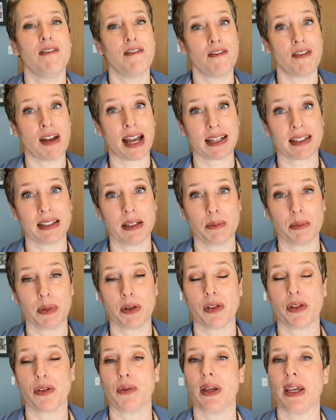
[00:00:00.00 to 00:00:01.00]
Fact number
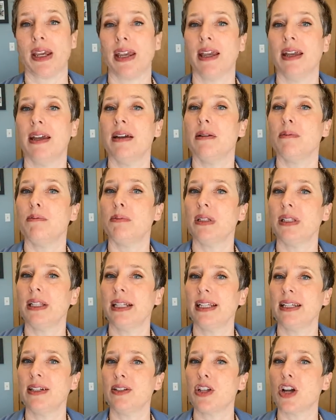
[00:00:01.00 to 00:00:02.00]
three,
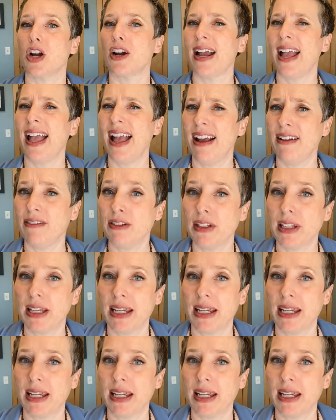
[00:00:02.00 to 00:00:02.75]
millennials are heavily